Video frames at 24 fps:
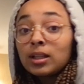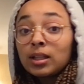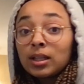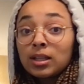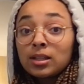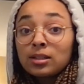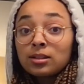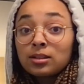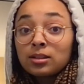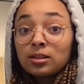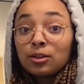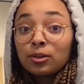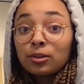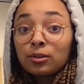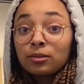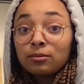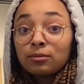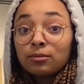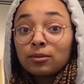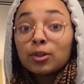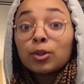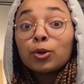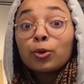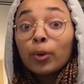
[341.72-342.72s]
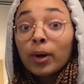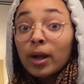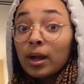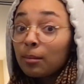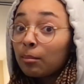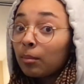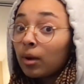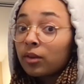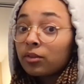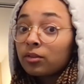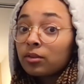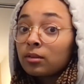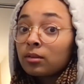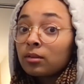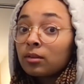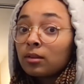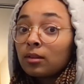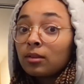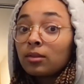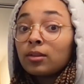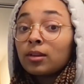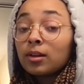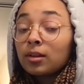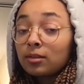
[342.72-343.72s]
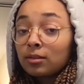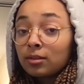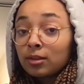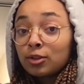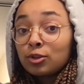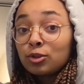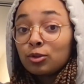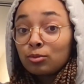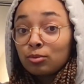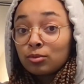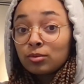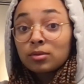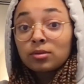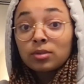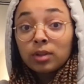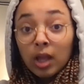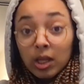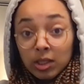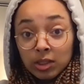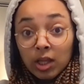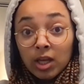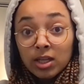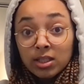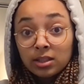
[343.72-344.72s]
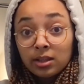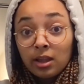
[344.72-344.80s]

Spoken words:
is the grandmother, the dude's long lost